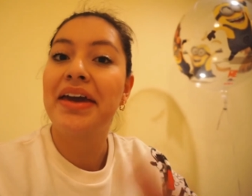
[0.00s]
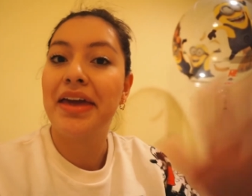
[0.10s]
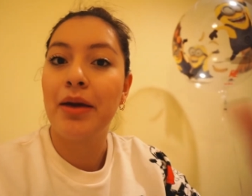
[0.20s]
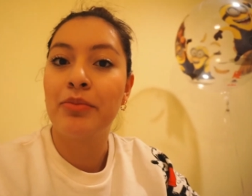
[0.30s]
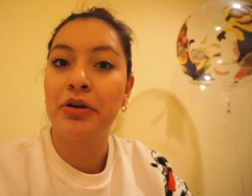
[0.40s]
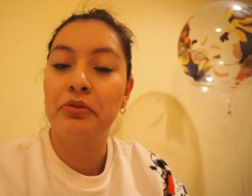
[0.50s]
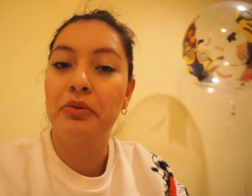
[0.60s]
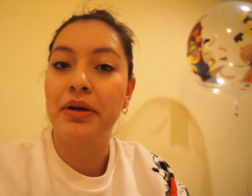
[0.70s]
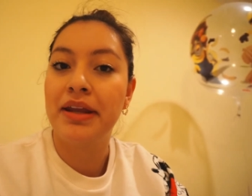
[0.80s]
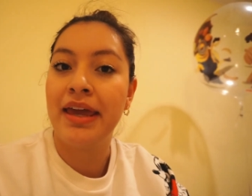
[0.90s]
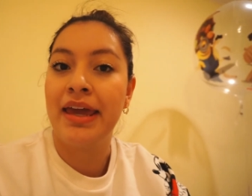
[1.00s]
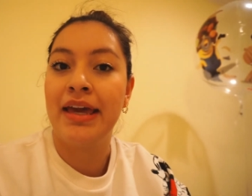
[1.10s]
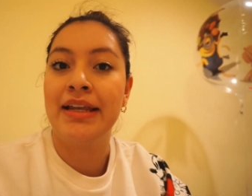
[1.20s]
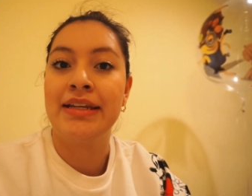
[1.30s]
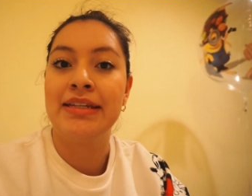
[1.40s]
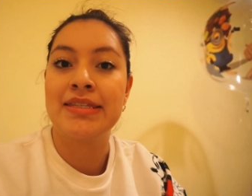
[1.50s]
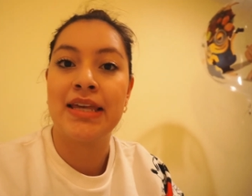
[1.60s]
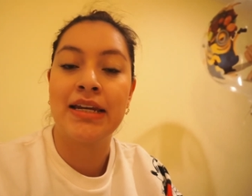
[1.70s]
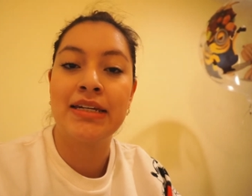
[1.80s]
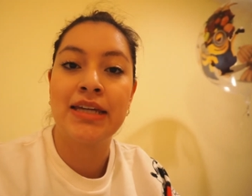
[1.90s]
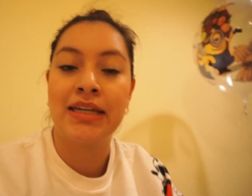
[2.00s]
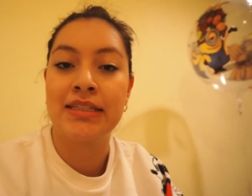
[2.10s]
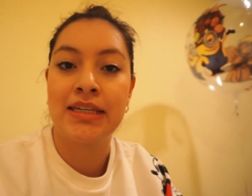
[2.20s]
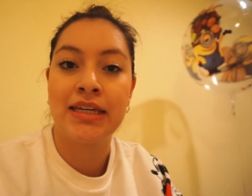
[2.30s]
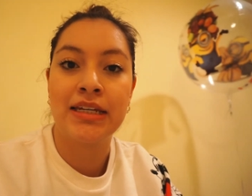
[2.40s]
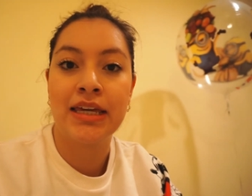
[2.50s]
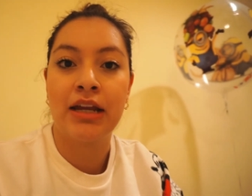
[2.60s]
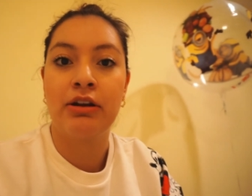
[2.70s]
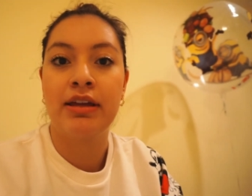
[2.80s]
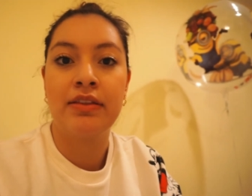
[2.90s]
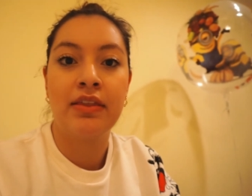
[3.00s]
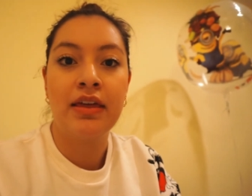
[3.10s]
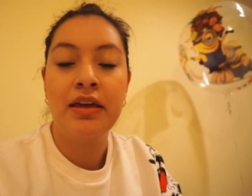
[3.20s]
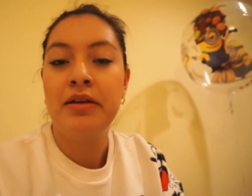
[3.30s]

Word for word: camera in one hand and sanitizing and carrying